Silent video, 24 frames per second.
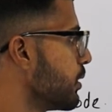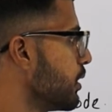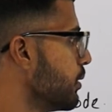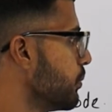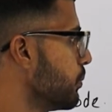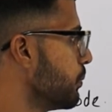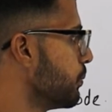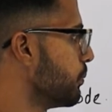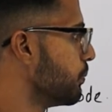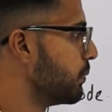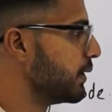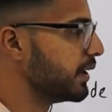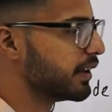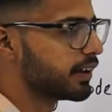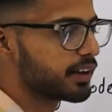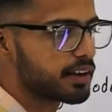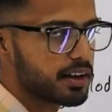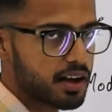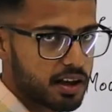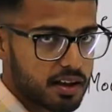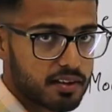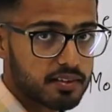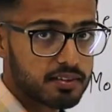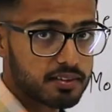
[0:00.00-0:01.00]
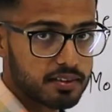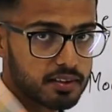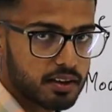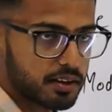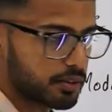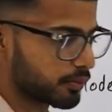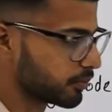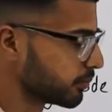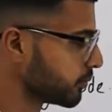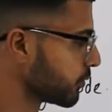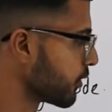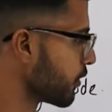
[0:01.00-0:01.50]
be PTR,
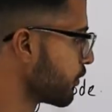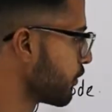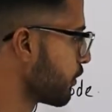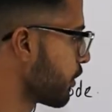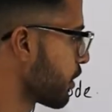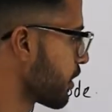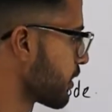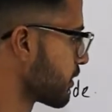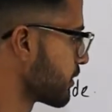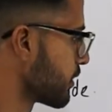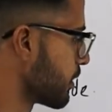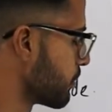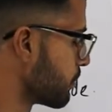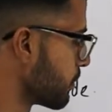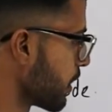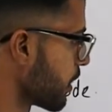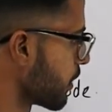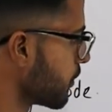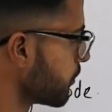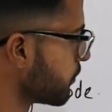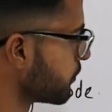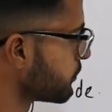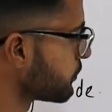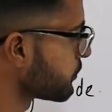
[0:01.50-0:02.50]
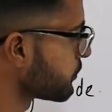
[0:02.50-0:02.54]
say, for example.